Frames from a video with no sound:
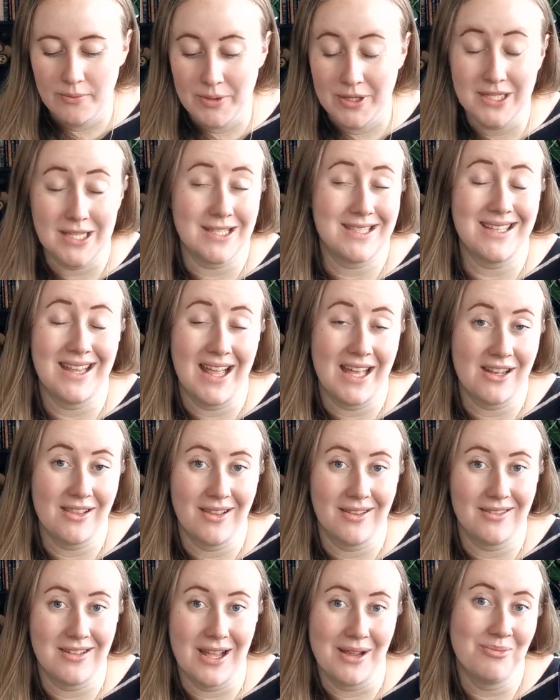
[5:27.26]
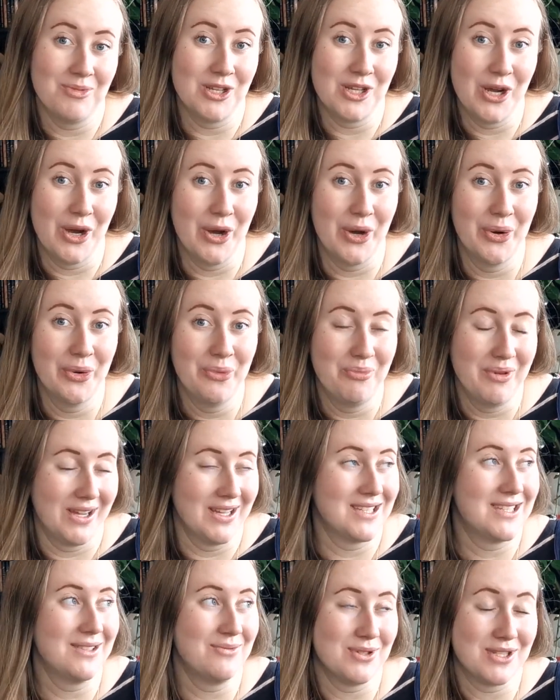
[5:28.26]
Because I still had a lot of time to go
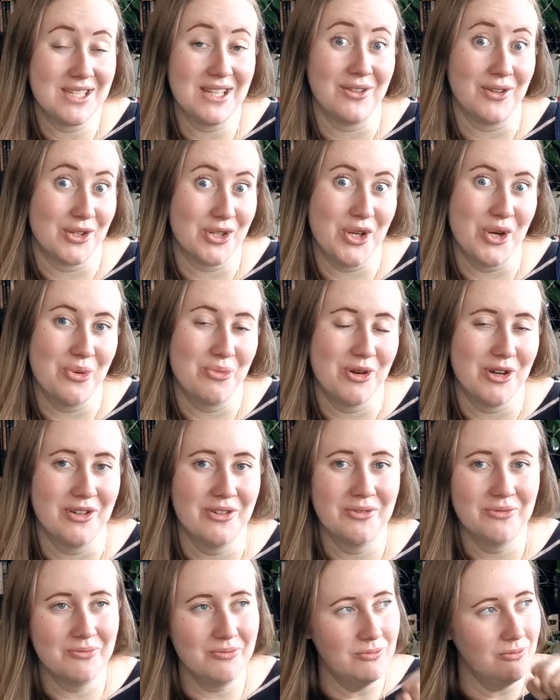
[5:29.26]
because it was still October.